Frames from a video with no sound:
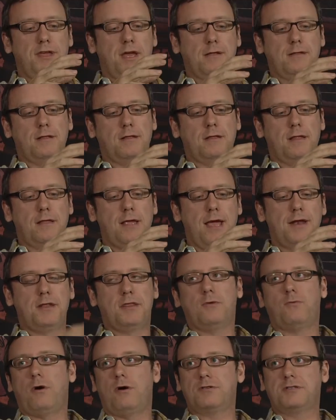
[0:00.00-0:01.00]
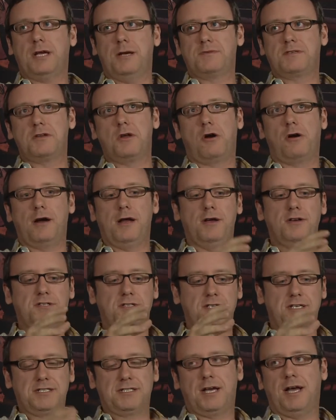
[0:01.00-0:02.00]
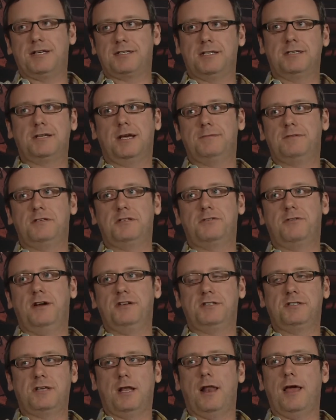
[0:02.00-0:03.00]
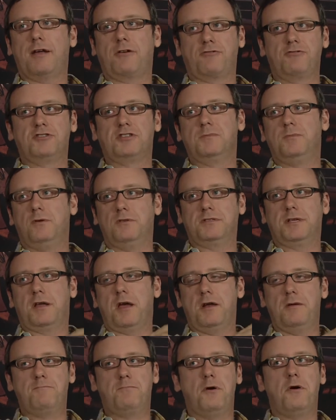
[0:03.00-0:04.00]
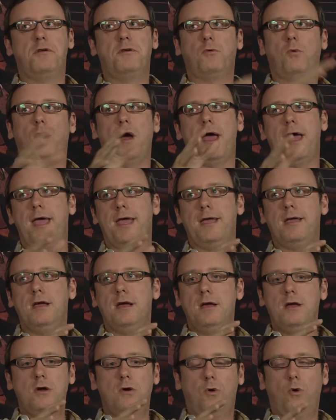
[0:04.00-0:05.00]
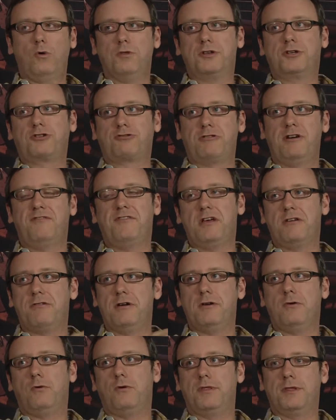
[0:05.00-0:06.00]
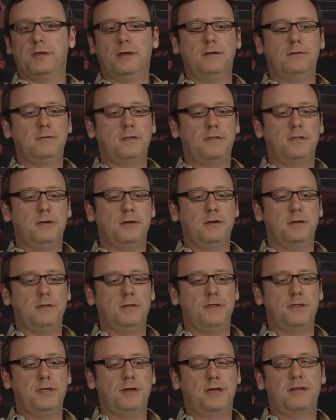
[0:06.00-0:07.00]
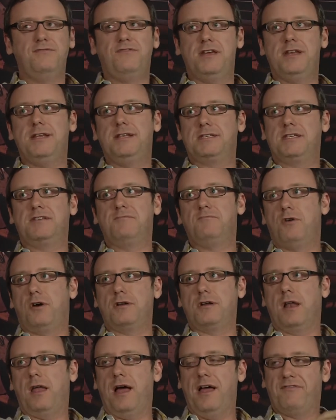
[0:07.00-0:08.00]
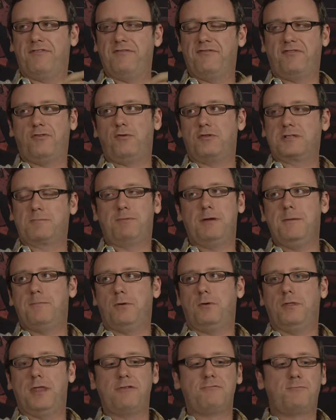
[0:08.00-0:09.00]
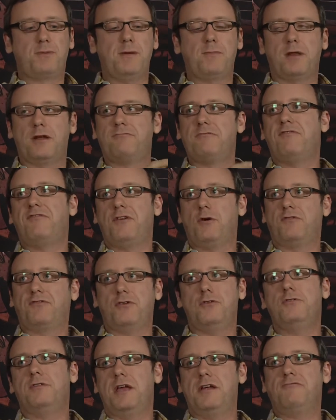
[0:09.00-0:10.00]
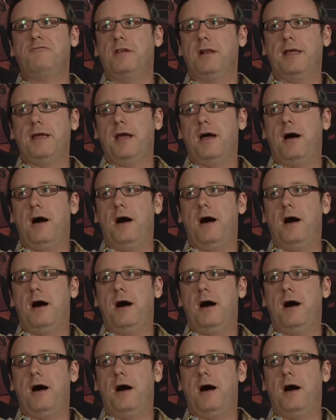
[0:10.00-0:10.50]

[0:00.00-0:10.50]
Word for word: The end-of-the-world type scenarios and disaster-type situations are like crucibles that kind of burn away all the trivia and all the conveniences of modern life and force people. People are revealed for who they really